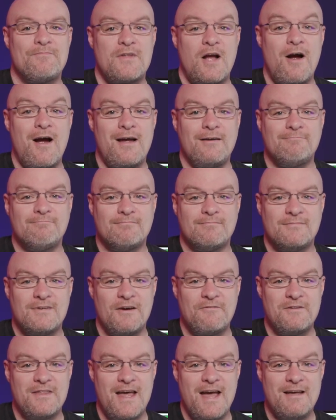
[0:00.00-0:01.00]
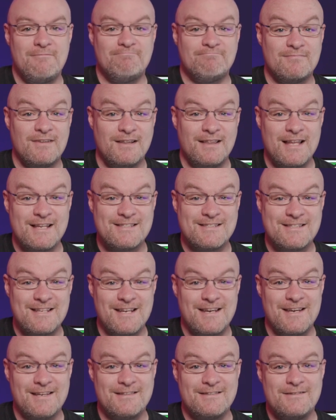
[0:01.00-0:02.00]
All right, enough of that. Let's
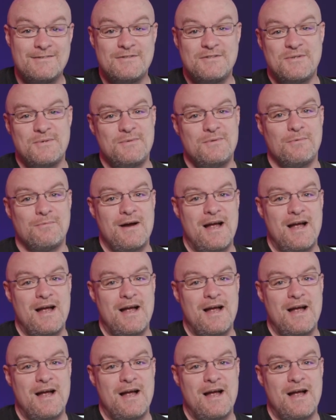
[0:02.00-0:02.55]
dig into the